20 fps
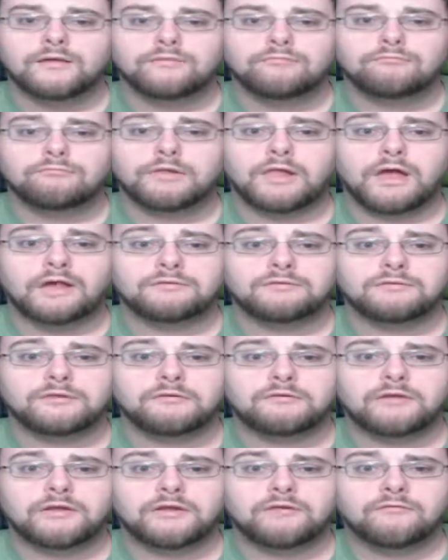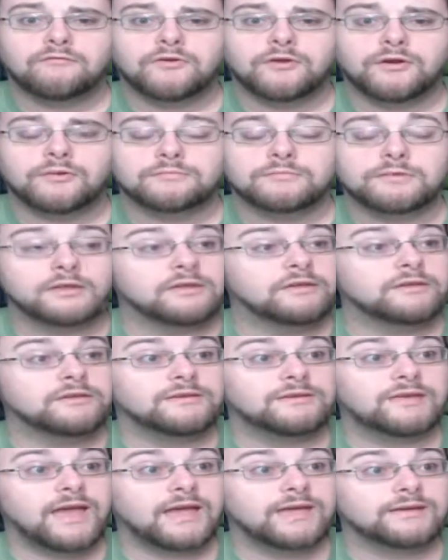Blind Theory confirmed.
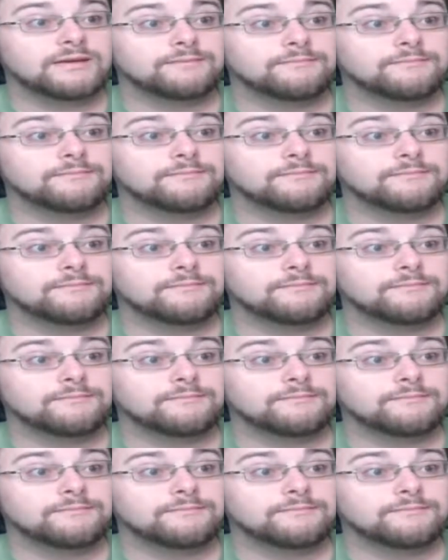Yay.